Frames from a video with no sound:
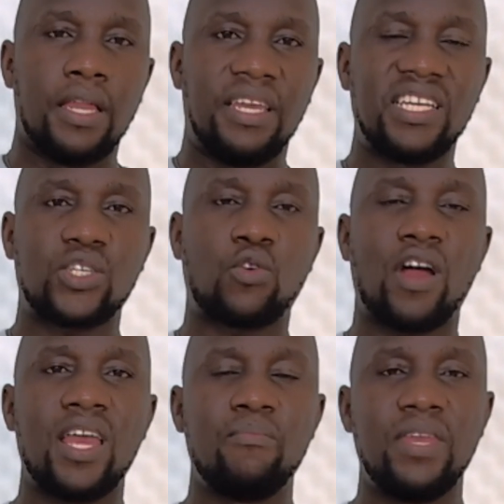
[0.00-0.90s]

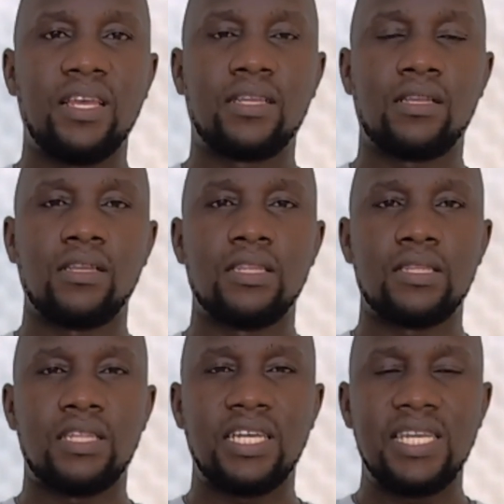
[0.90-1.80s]
Describing
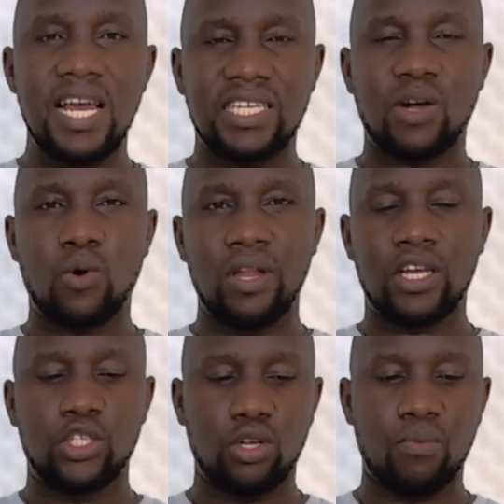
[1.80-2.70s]
the data
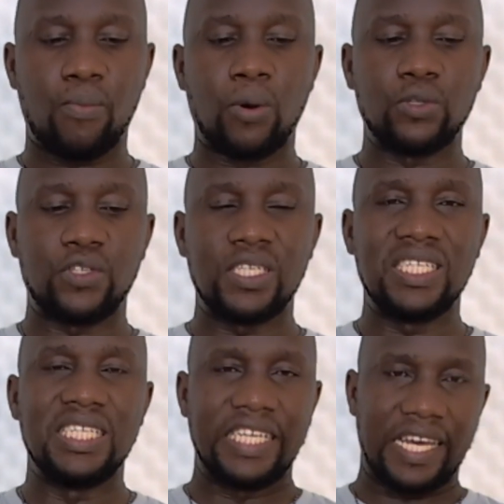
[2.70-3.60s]
collection
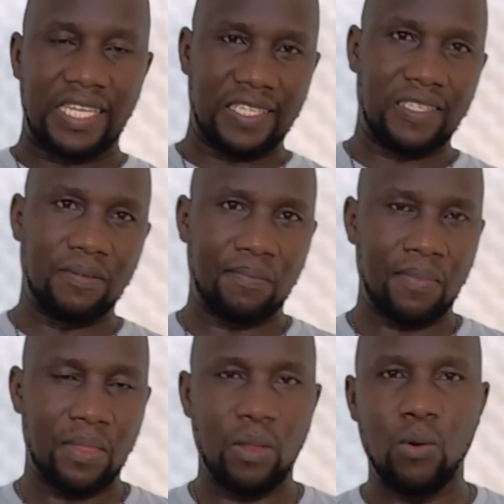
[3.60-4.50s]
procedures.
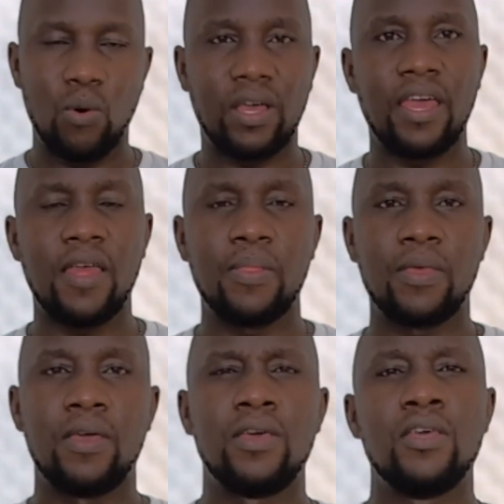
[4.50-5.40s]

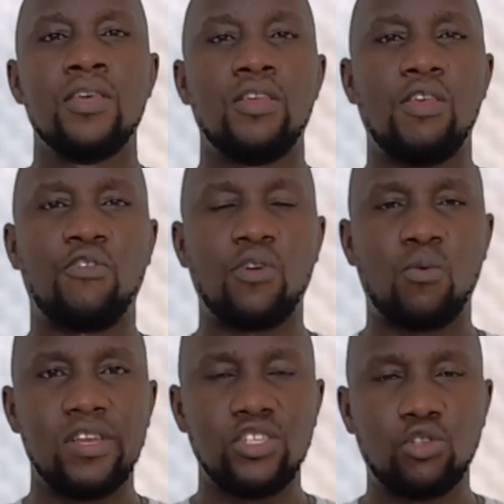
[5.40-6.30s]
Okay. If you're
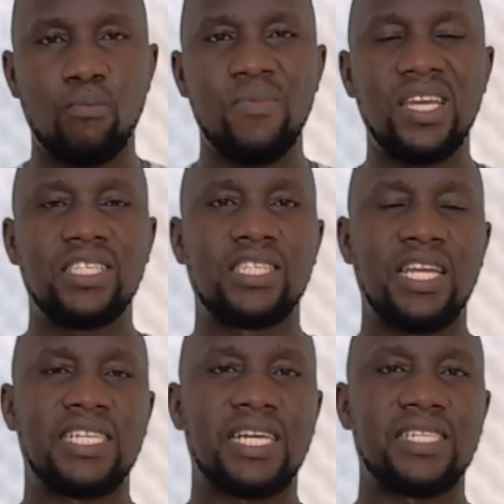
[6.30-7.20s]
going to meet,
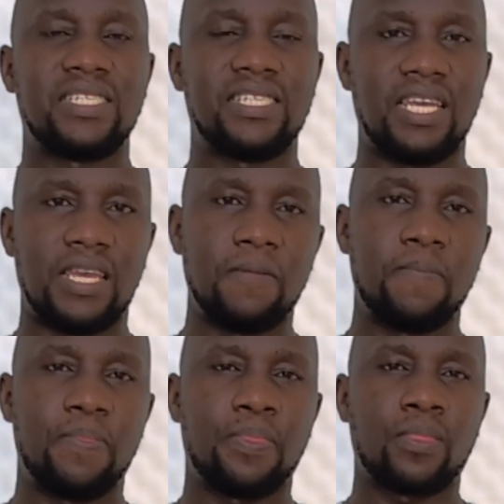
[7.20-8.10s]
let us say,
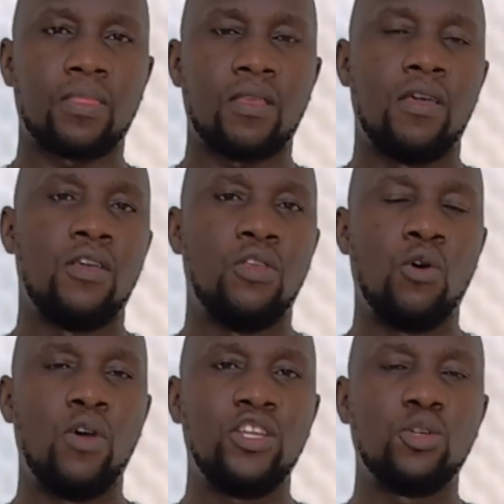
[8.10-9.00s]

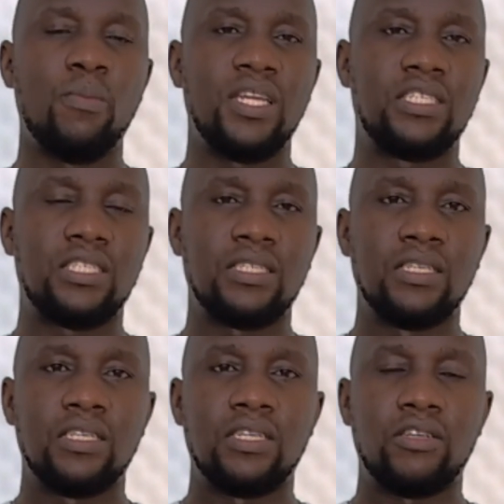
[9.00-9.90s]
you're going to meet
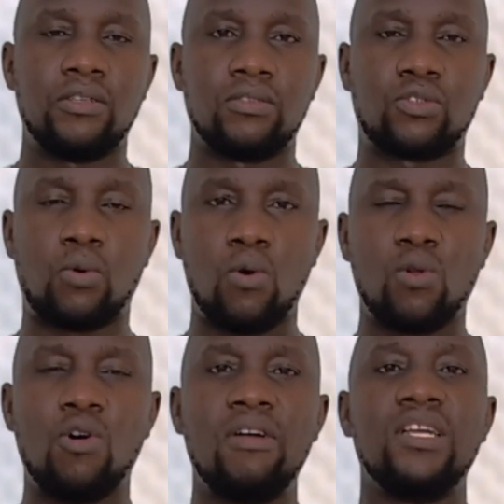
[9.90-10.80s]

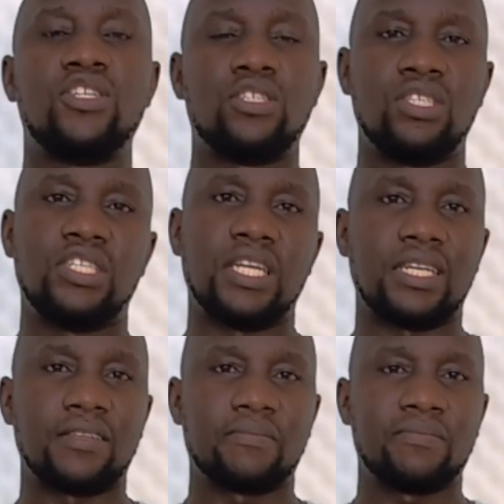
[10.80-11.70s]
school-going
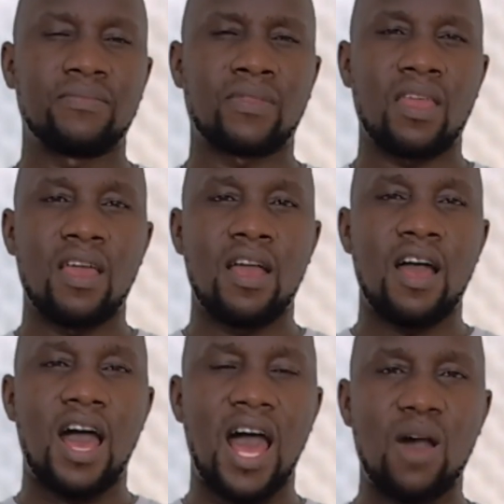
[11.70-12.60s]
children,
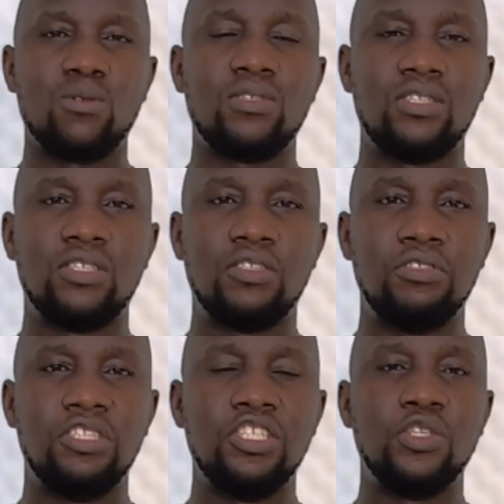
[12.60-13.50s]
how
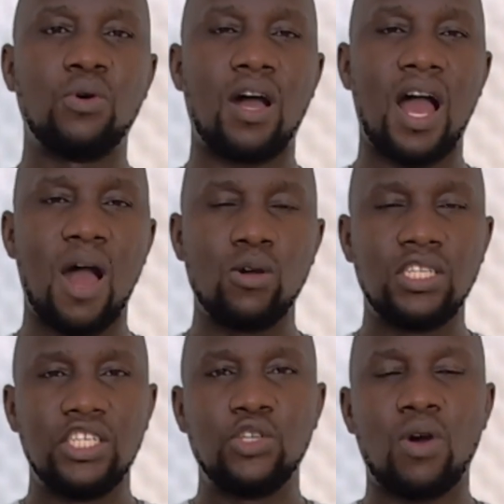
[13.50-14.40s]
did
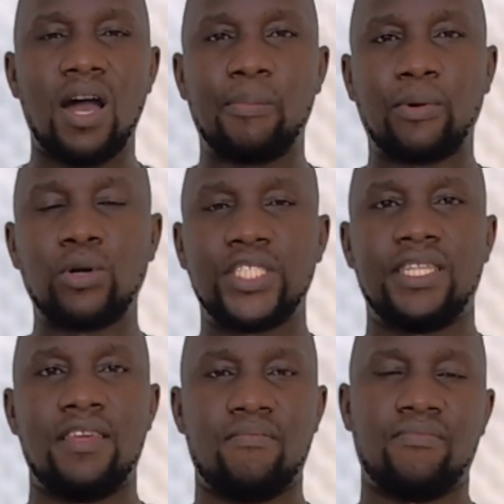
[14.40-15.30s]
you approach
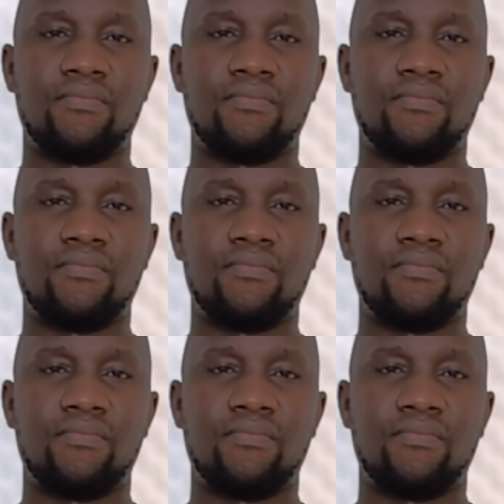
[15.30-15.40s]
them?